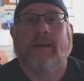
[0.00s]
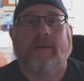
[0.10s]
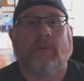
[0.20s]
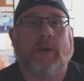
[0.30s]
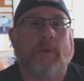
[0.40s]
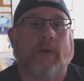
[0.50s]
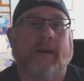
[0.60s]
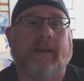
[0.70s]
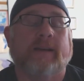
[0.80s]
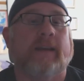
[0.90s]
We were
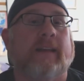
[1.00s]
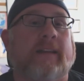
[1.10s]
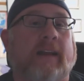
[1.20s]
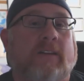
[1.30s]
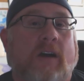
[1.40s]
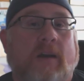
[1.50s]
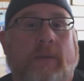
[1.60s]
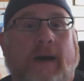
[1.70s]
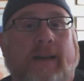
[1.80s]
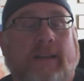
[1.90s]
in, and I talk
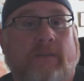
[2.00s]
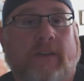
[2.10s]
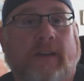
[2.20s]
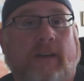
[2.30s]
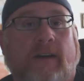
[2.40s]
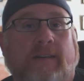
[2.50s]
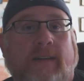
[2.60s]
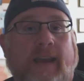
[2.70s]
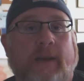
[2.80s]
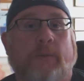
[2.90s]
about it in the video. I
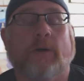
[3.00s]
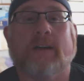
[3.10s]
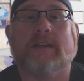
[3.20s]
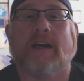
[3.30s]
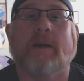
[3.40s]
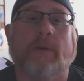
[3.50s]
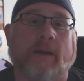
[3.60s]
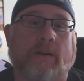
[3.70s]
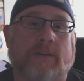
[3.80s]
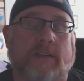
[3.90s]
said, hey, we're in a
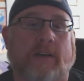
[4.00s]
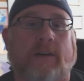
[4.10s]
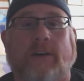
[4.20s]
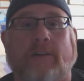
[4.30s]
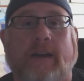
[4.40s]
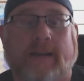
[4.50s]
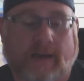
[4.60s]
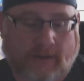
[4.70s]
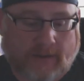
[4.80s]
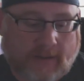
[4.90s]
tiebreaker scenario right now.